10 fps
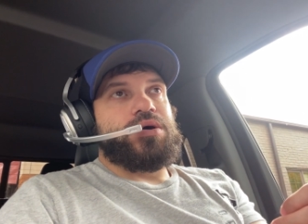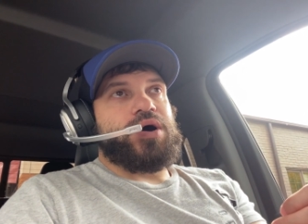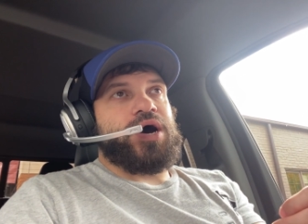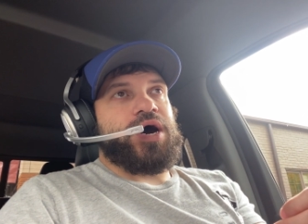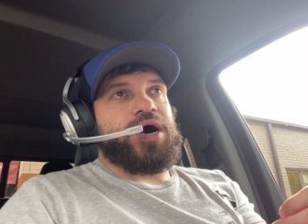
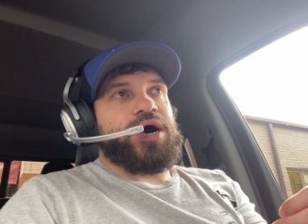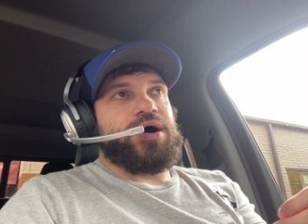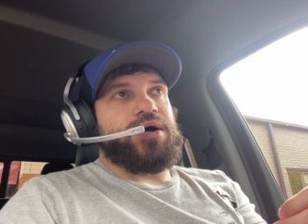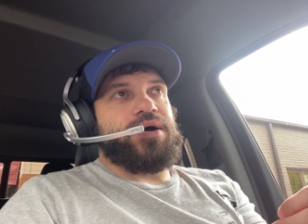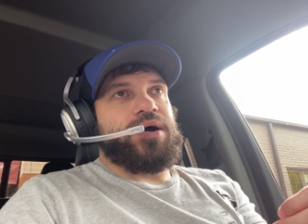
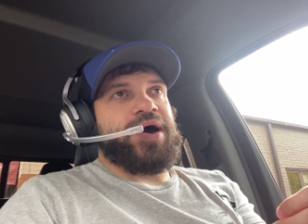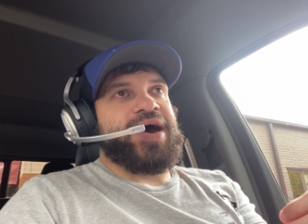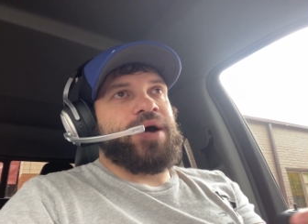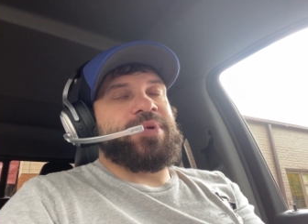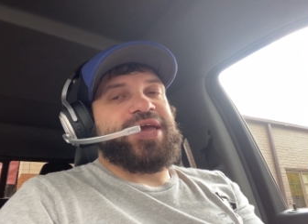uh,
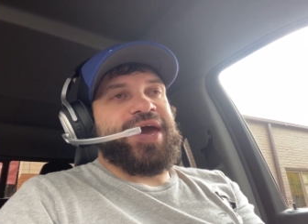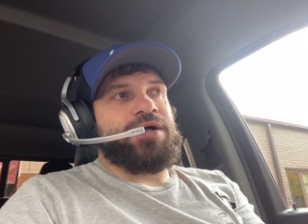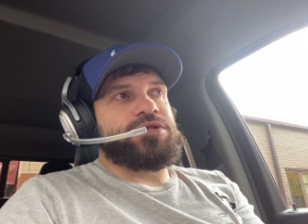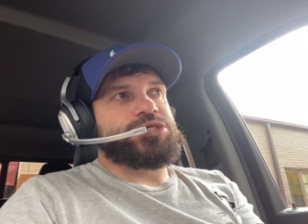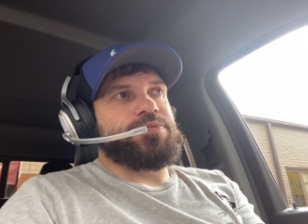how many
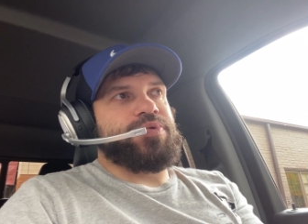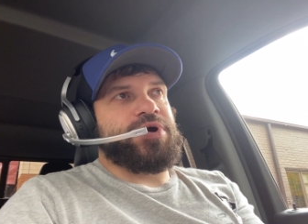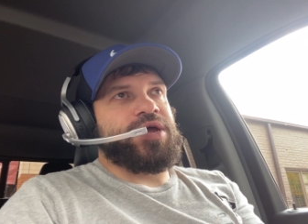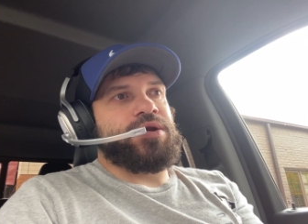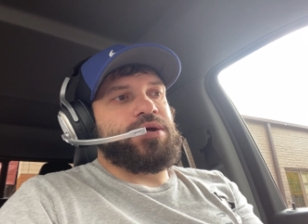gallons to
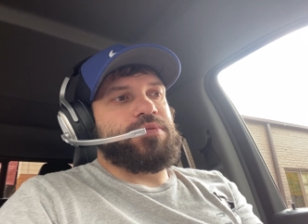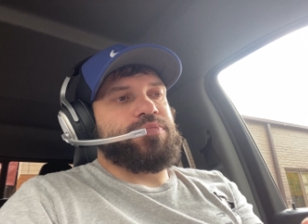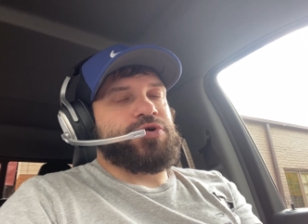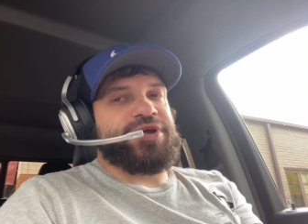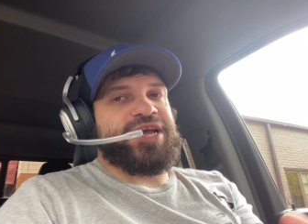put in
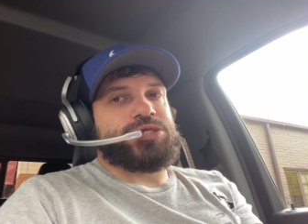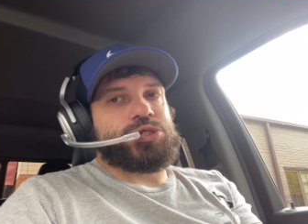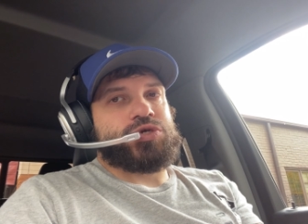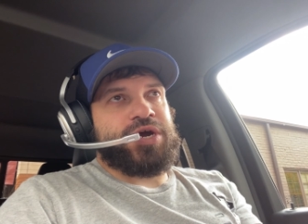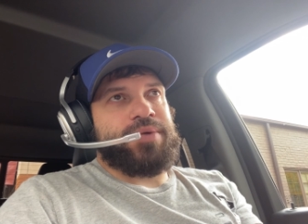per each
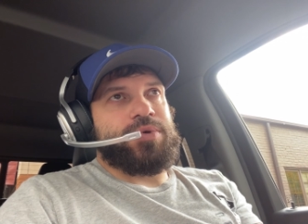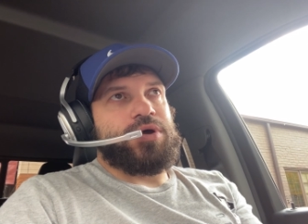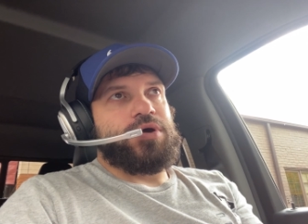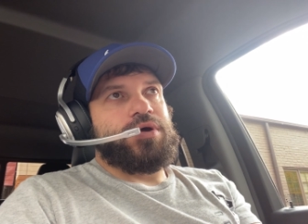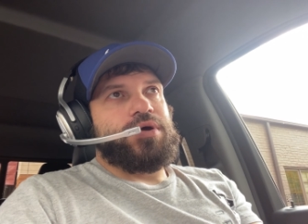trip,
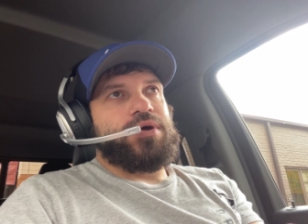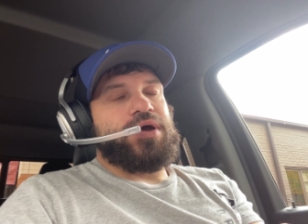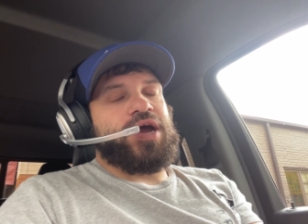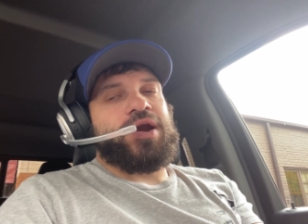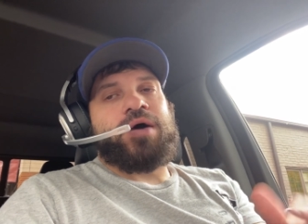
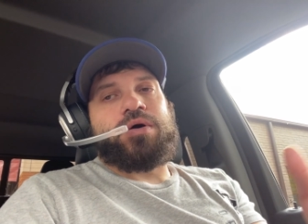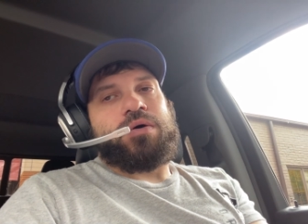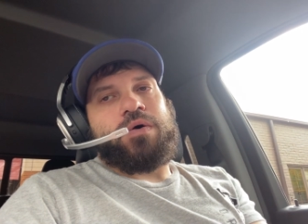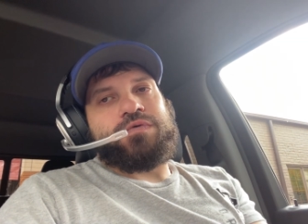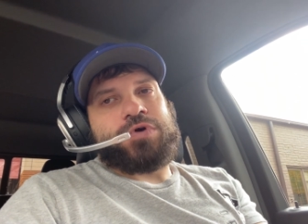and I'll go
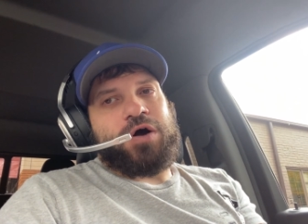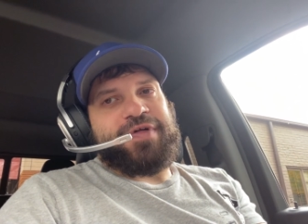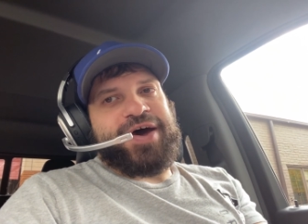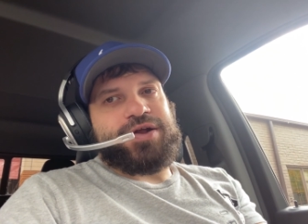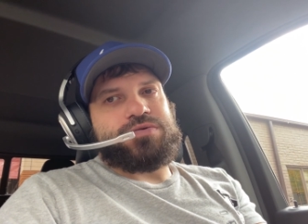over all
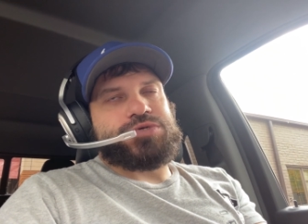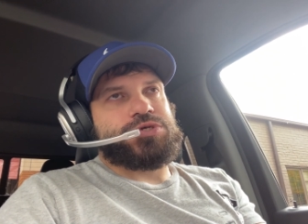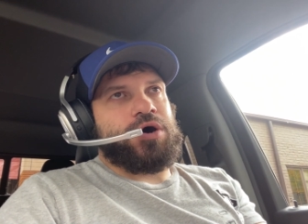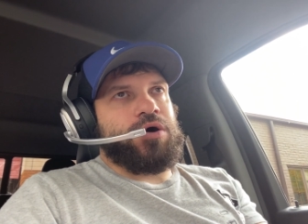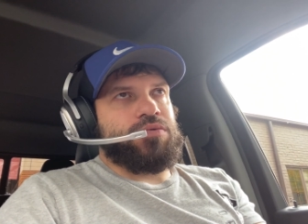that.
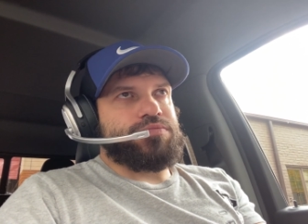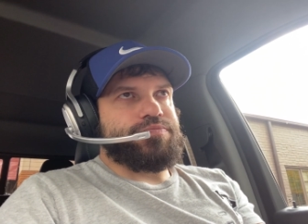So